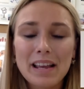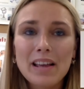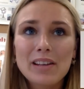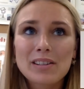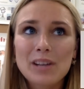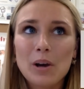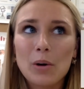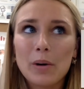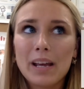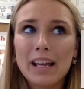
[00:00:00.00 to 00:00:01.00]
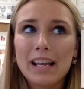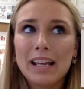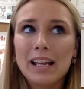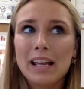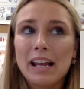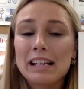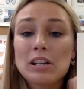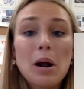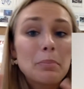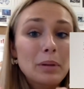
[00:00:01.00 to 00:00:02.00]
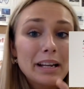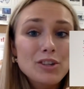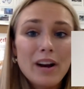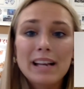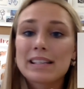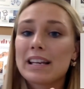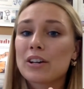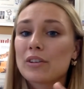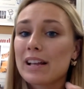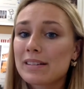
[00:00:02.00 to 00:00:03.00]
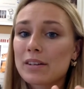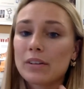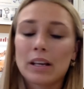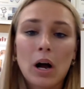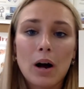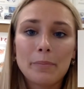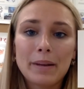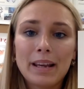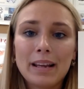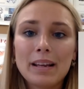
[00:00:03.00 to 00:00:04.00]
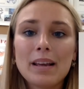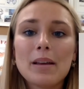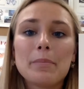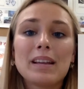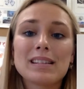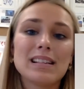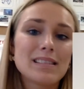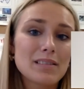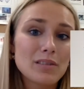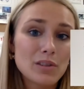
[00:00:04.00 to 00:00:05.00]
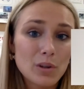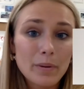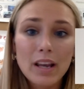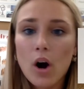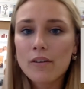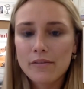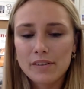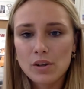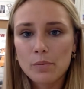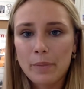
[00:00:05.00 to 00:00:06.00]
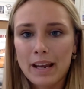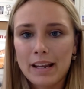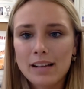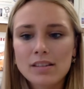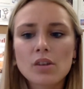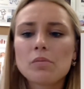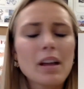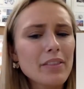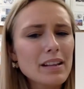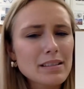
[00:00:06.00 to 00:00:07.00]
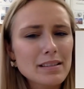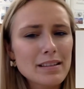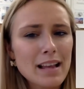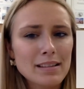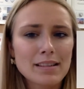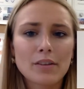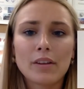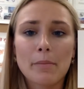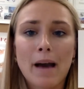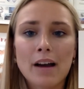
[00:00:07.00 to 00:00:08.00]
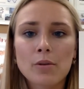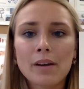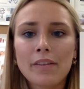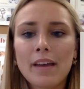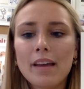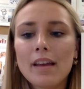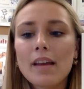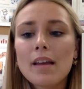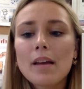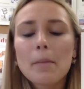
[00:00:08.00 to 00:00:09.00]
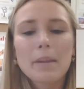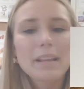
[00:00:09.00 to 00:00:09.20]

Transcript: So it's not plagiarizing or necessarily copying, because he's doing it off of his own paintings, so nothing's necessarily the matter with it, but it can